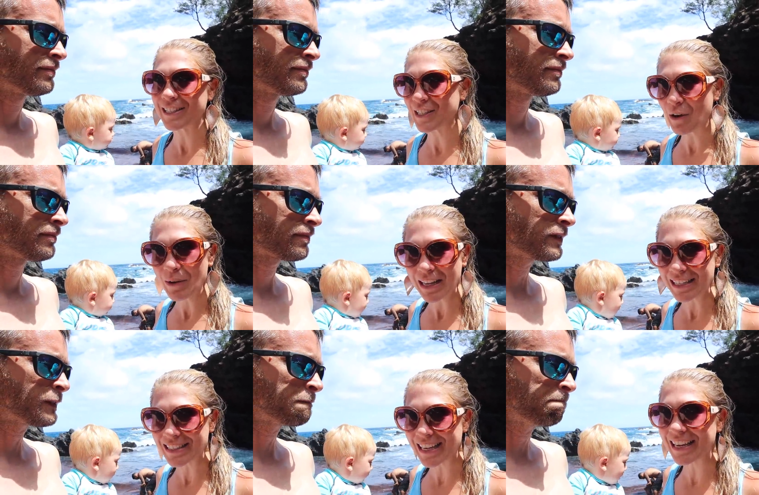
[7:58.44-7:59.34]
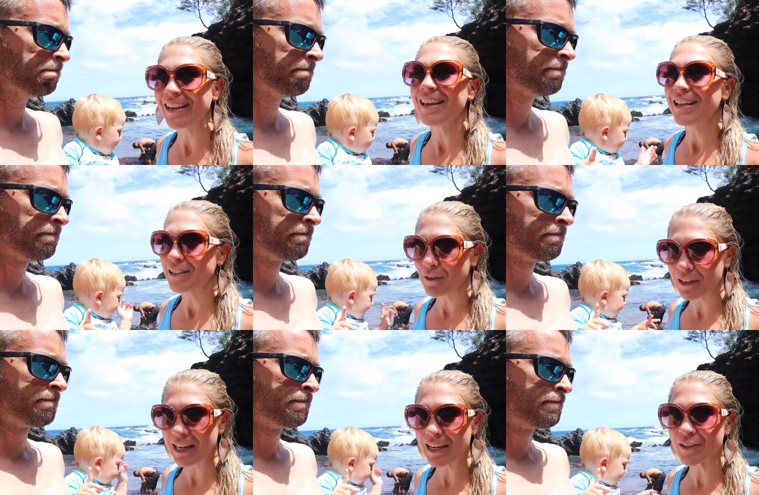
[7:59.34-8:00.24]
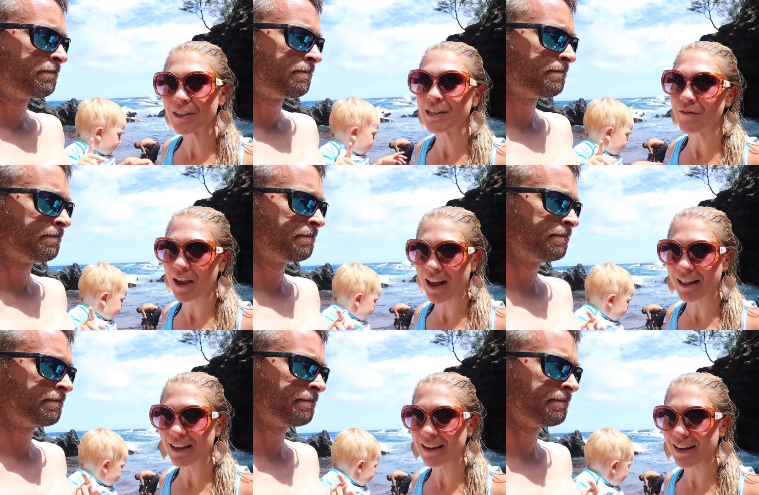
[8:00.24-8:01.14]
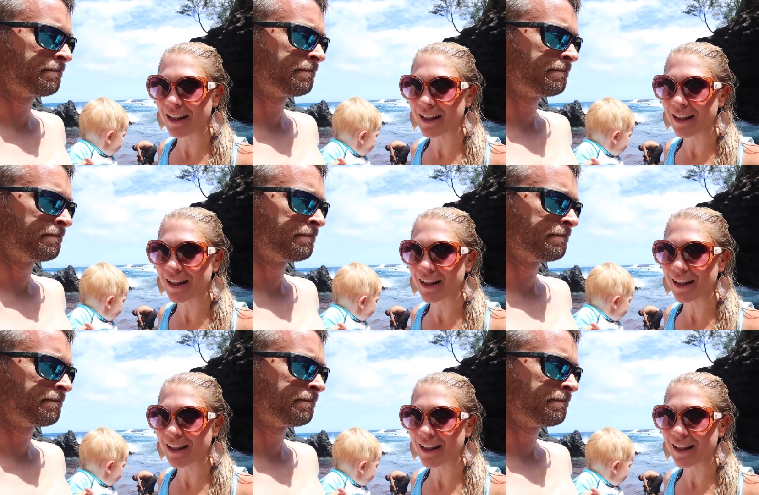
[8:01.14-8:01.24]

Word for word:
Speaker 1: it slow and easy. It's only dangerous if you act like an